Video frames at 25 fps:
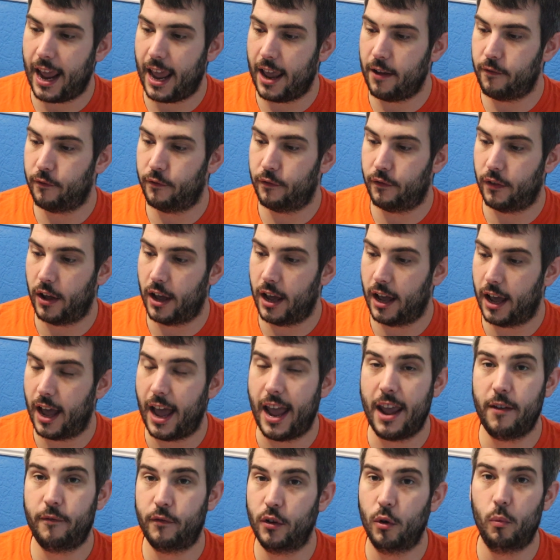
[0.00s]
if
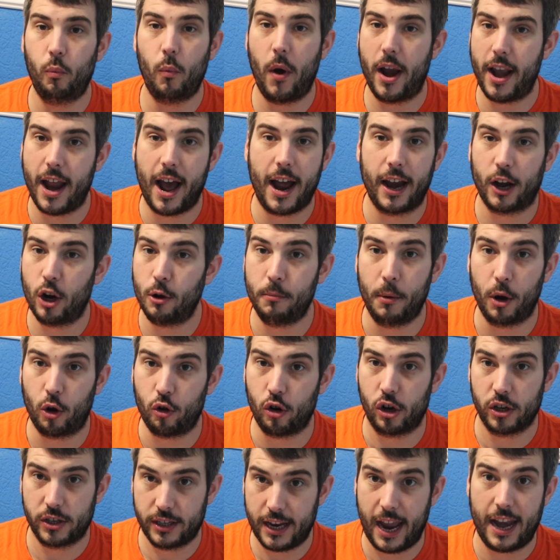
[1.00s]
and when I come
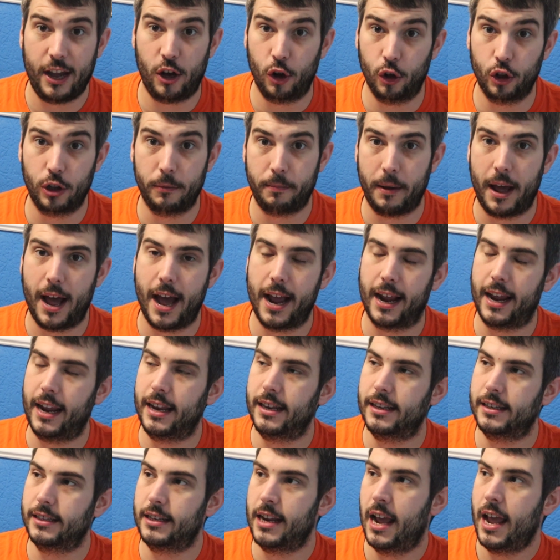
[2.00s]
across any other
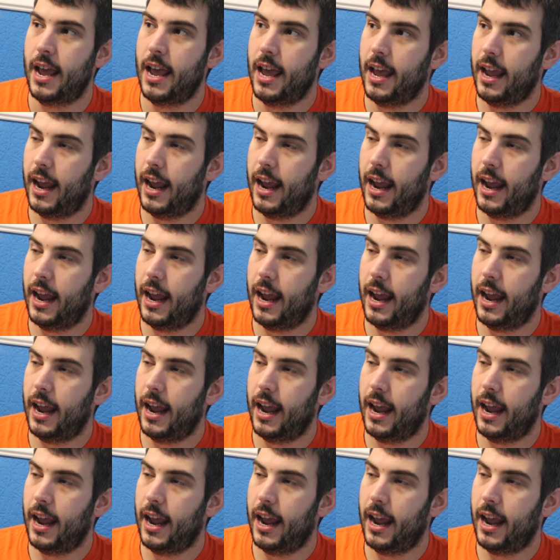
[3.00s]
bargains